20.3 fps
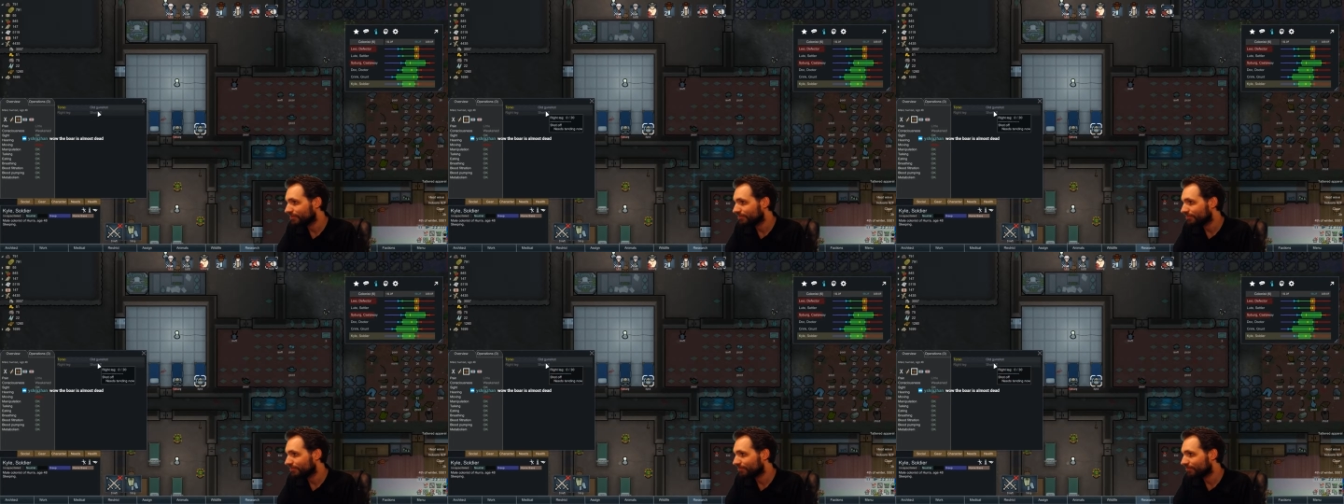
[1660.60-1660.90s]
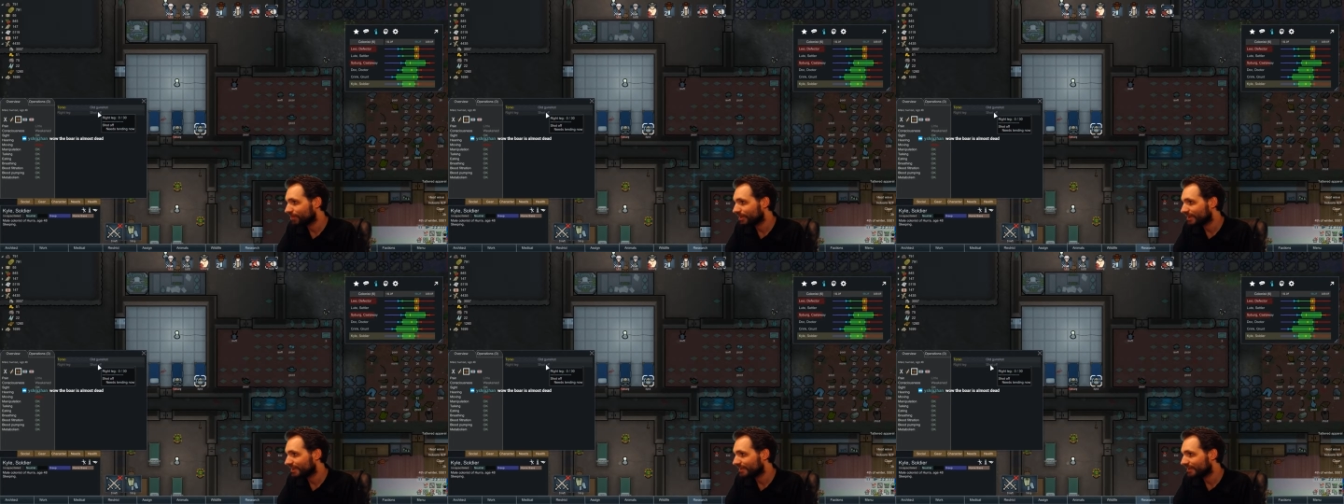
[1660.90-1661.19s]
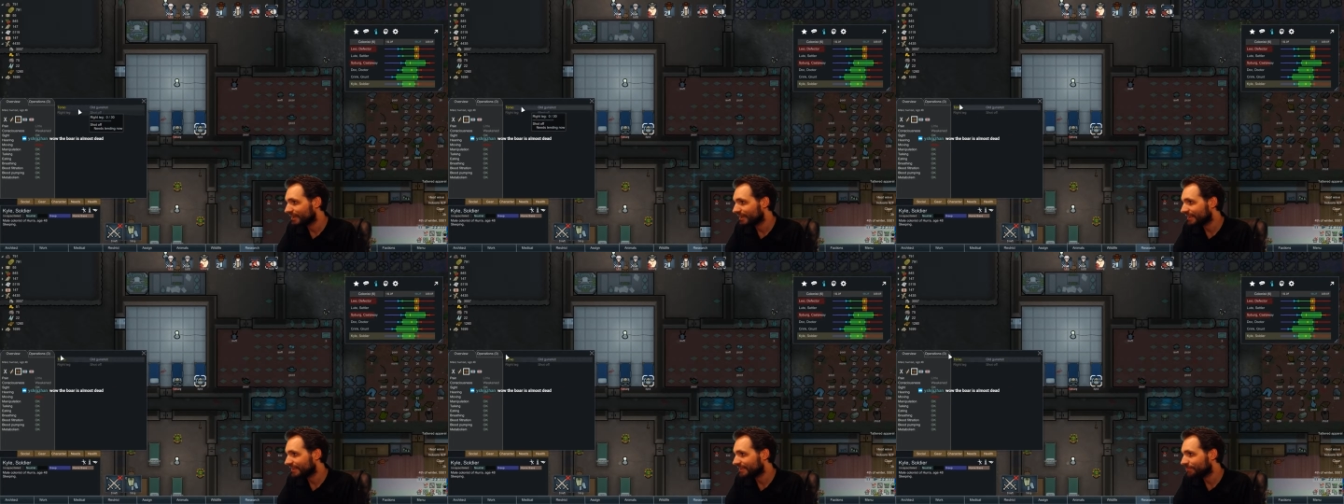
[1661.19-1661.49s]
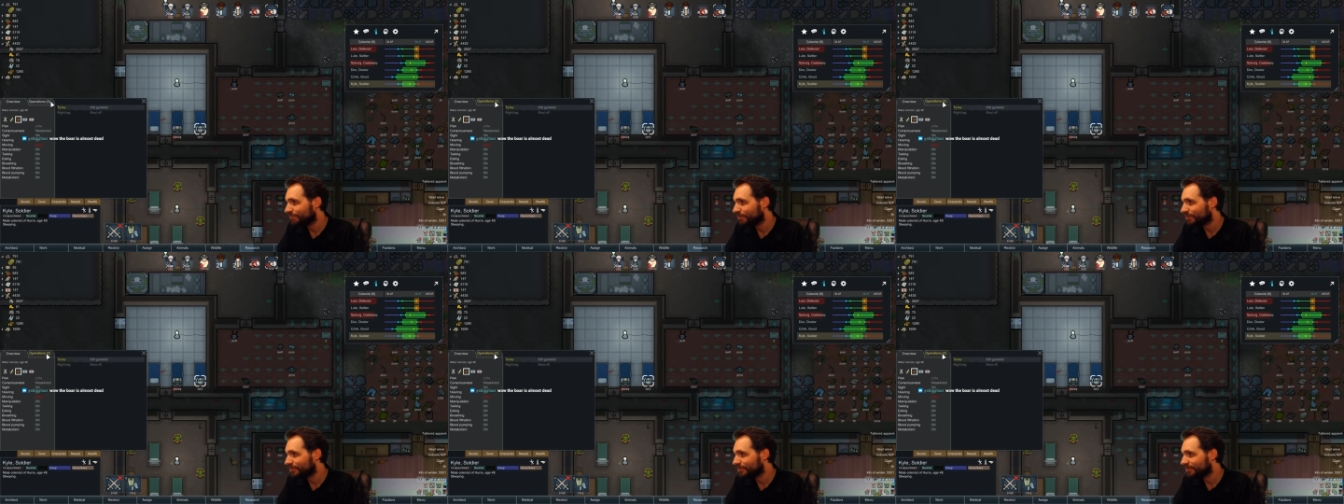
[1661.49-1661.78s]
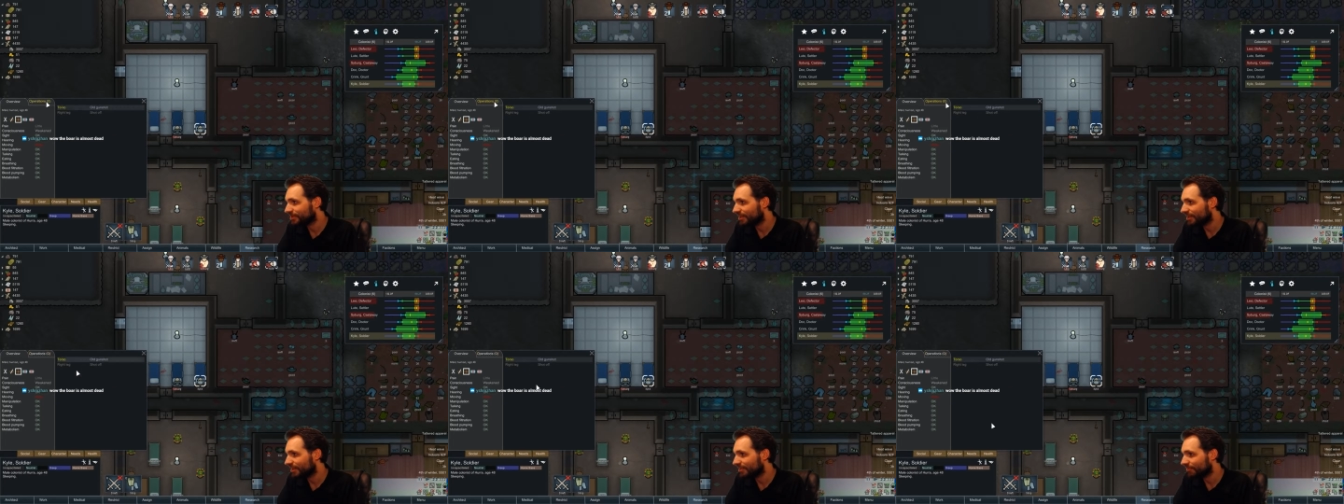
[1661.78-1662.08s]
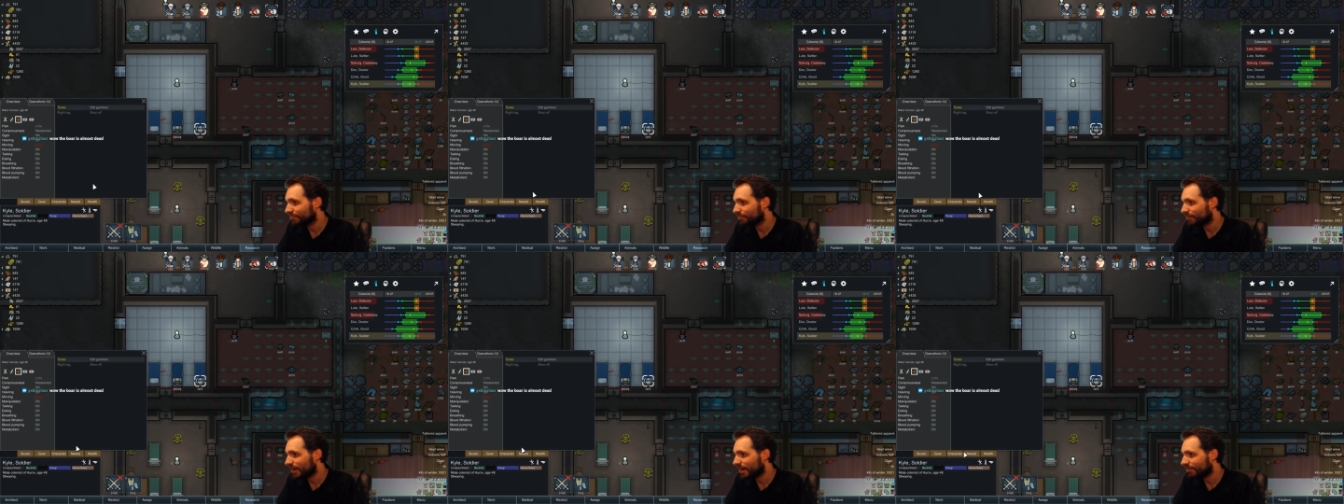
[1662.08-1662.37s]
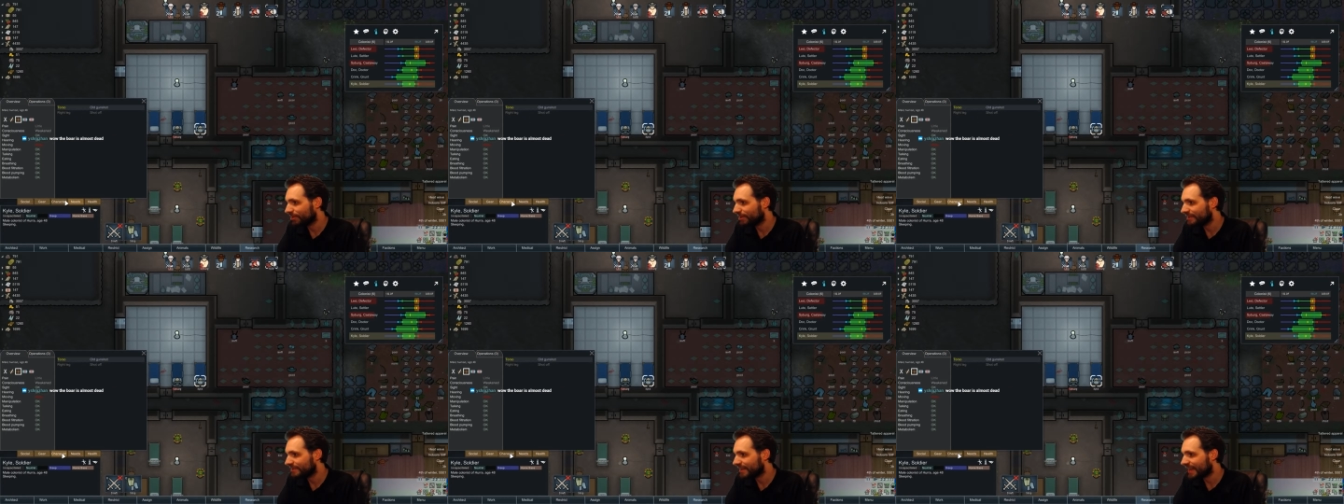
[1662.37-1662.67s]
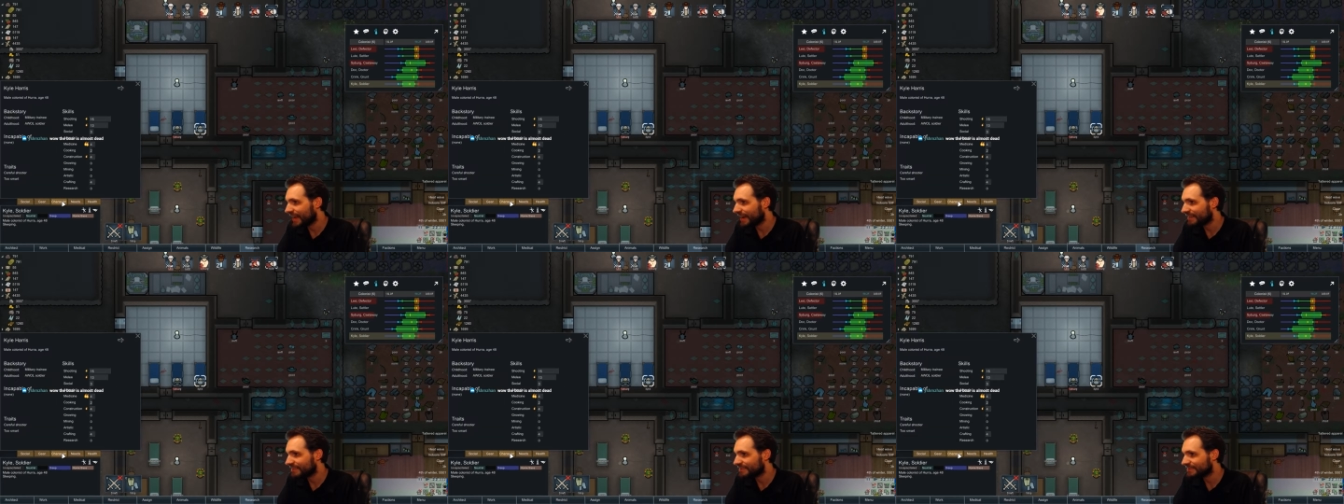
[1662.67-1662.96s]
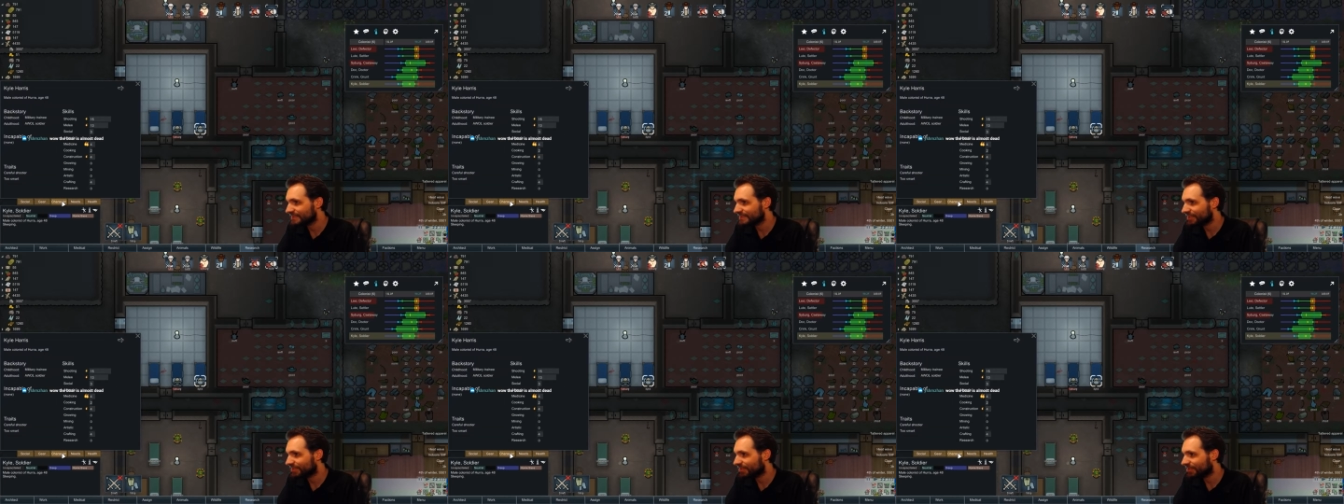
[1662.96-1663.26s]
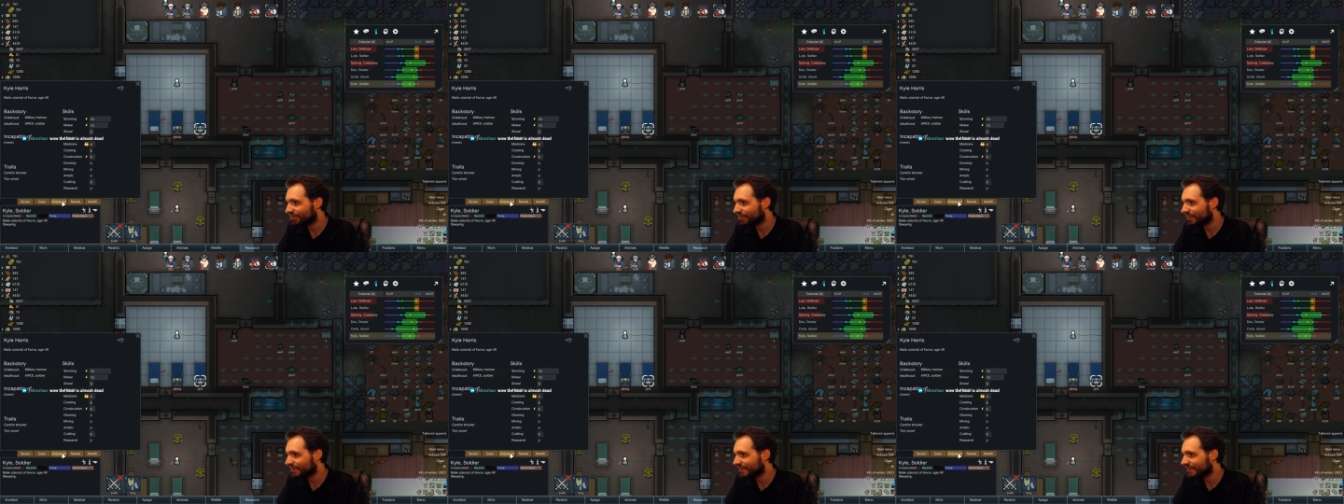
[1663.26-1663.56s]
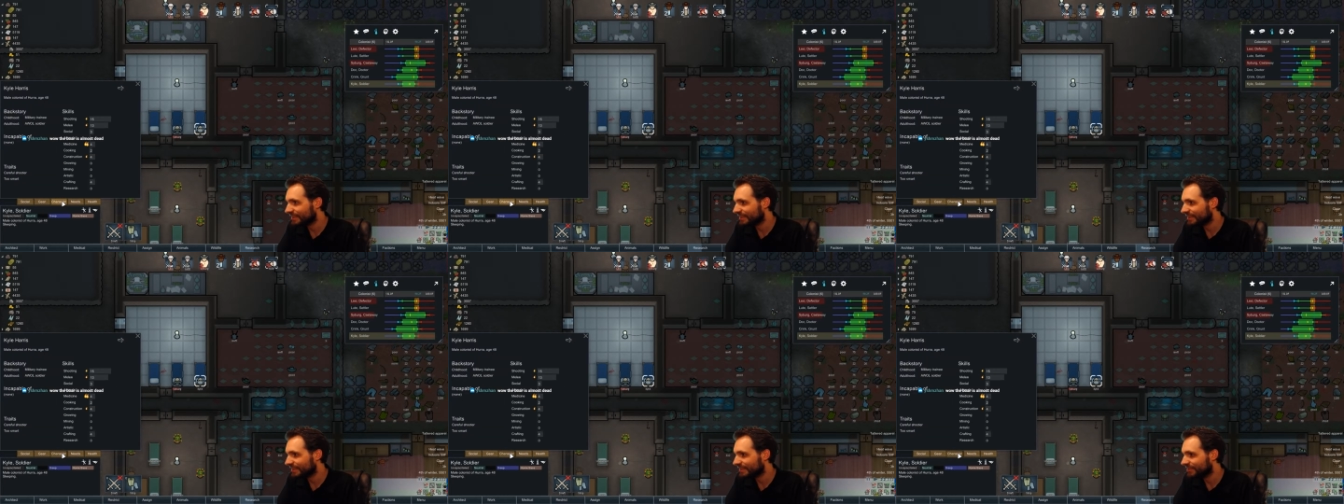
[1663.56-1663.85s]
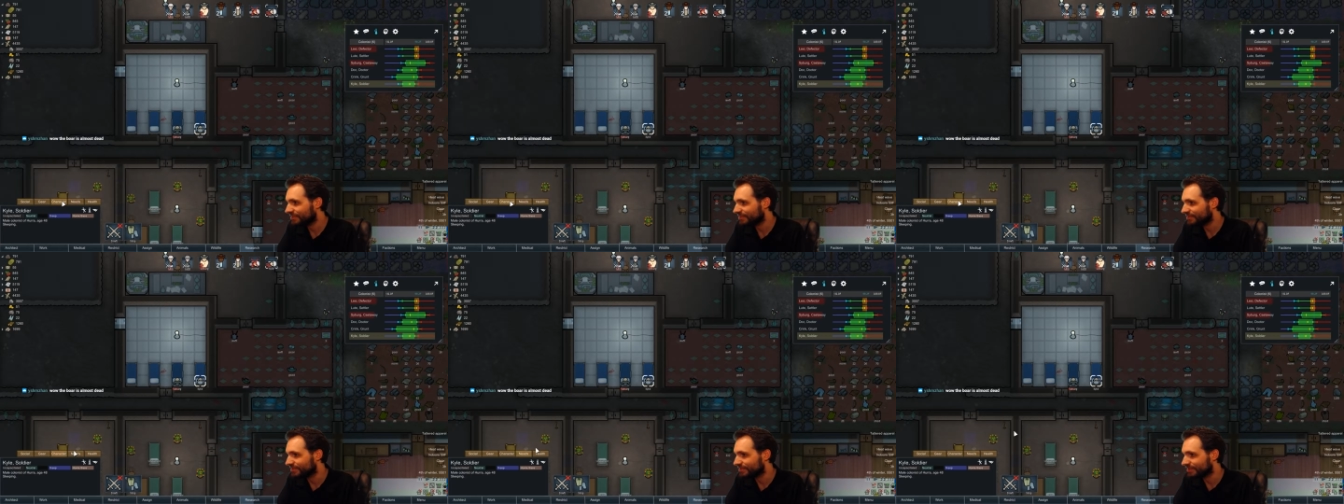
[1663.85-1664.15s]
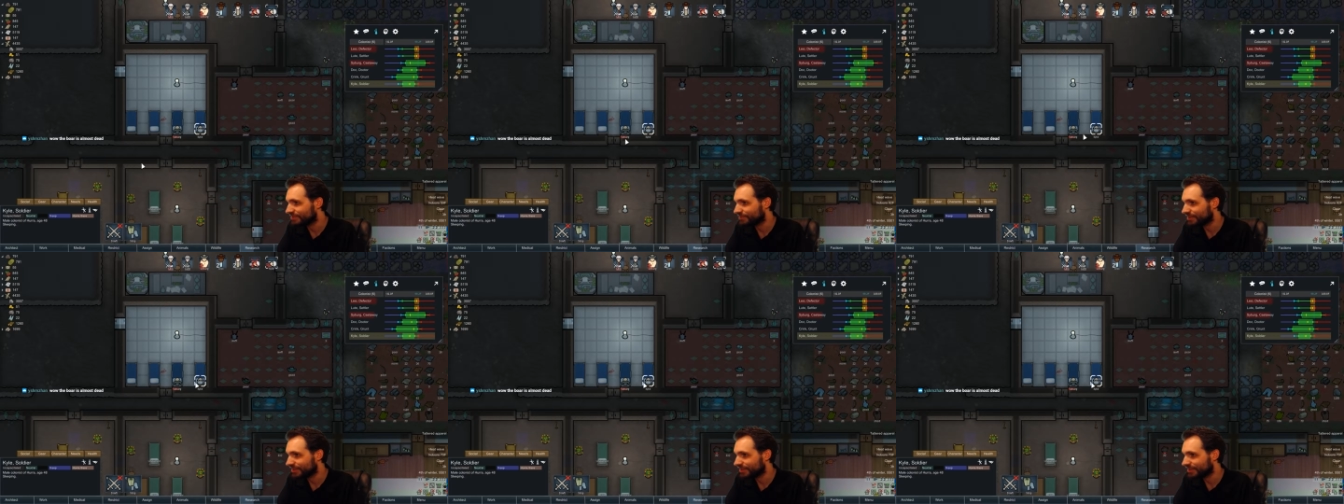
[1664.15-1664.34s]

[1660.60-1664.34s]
Right leg has been shot up. Wow, he's actually already healed.